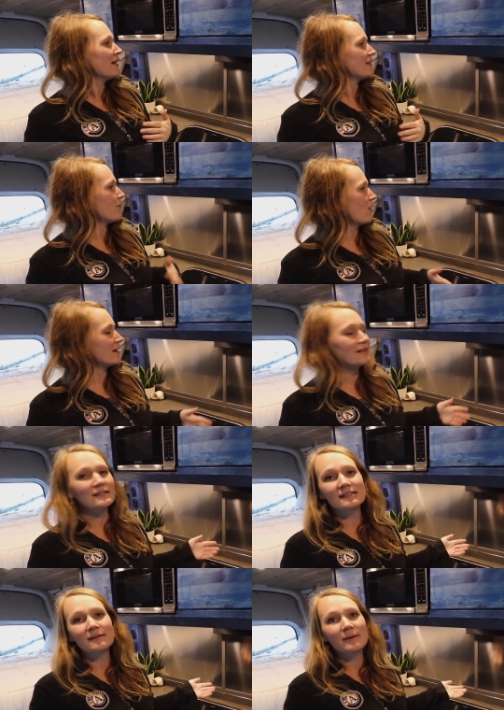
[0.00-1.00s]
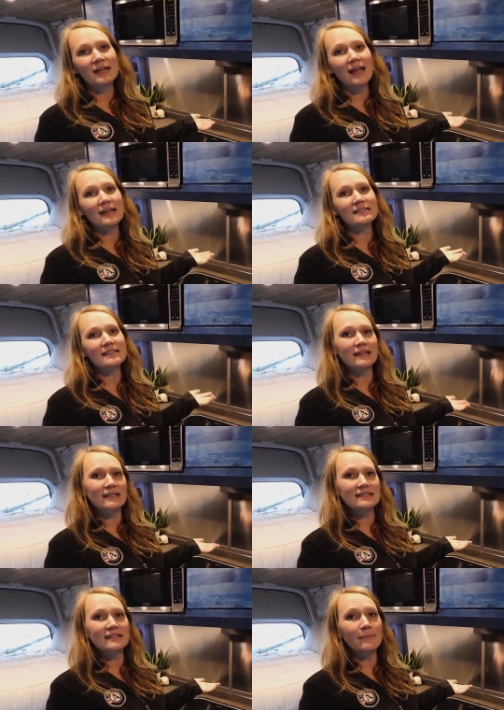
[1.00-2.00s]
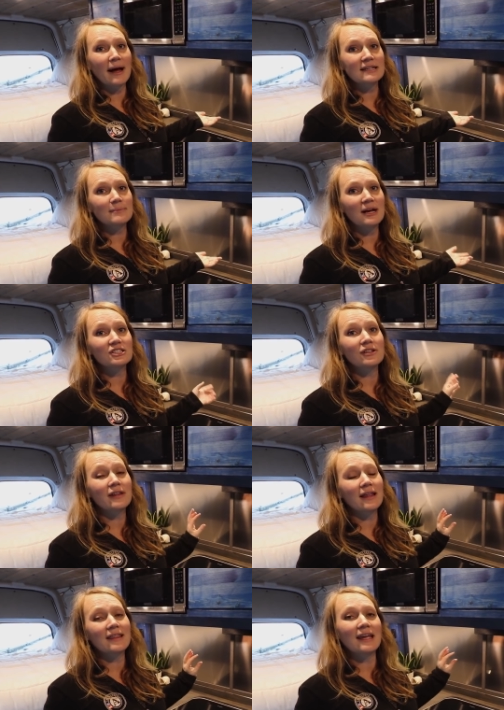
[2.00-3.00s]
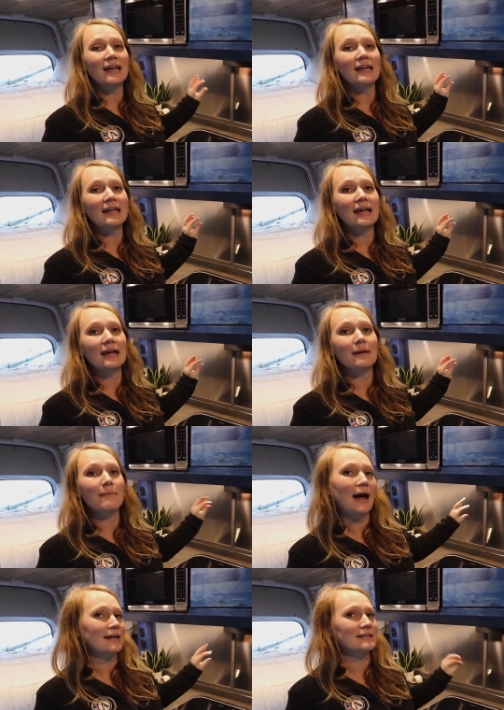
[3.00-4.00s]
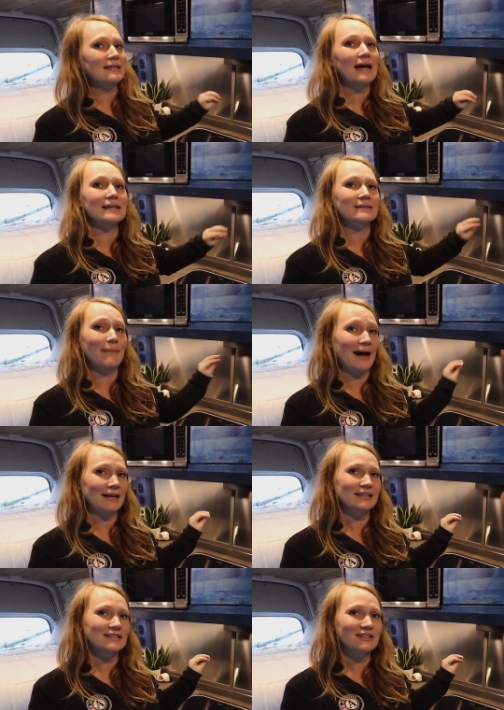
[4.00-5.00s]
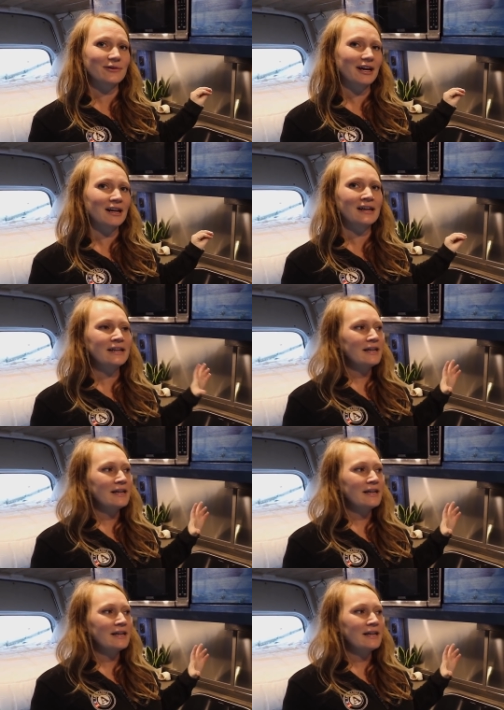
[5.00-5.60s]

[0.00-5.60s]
They wanted this to be a stainless steel backsplash so that they can magnetize magnets to it.